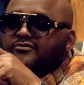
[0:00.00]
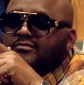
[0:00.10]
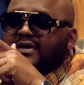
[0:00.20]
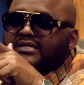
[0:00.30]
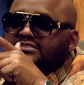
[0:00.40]

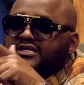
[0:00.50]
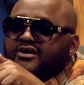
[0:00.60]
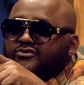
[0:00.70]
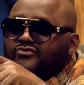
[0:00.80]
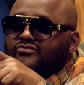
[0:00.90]
nobody tell
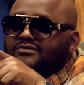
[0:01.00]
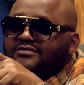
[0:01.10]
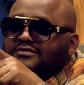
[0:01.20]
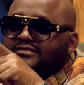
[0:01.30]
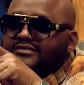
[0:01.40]
you
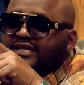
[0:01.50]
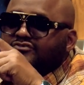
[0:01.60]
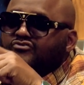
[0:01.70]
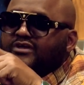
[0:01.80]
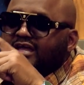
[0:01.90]
that
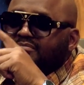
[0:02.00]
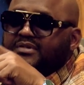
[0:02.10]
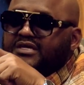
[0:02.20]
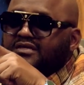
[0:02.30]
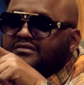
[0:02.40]
you can't
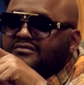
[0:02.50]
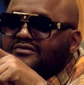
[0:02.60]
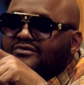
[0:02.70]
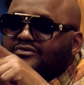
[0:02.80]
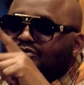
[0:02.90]
be
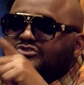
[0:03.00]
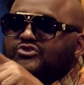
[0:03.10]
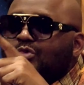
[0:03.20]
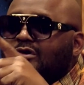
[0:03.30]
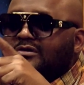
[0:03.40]
what you
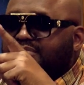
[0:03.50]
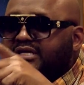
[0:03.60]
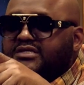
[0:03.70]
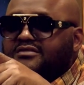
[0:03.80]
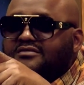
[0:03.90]
want to be.